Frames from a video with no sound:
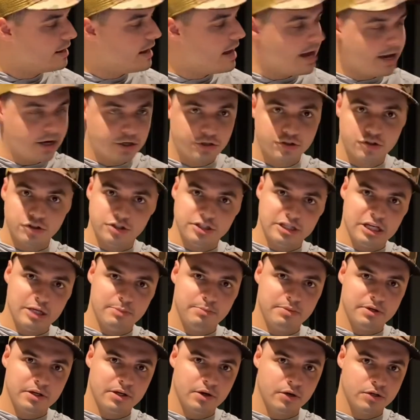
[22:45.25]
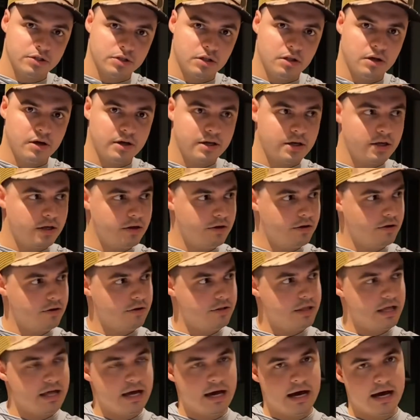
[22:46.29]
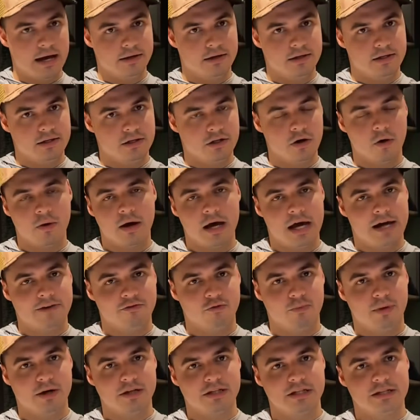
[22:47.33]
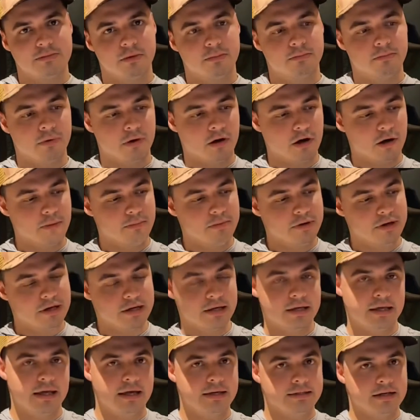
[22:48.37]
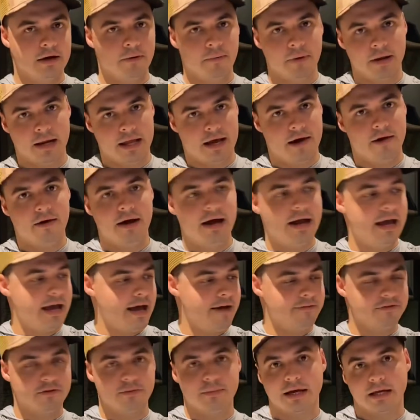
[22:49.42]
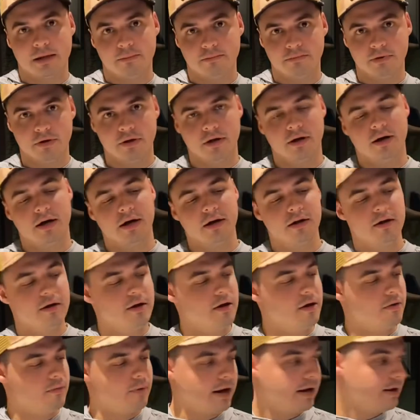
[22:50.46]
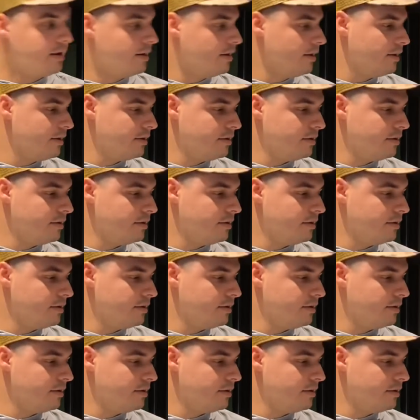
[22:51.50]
Extra tippet goes along here that I don't have on my tippet bar, but in case I run out, I have some I can put on, right?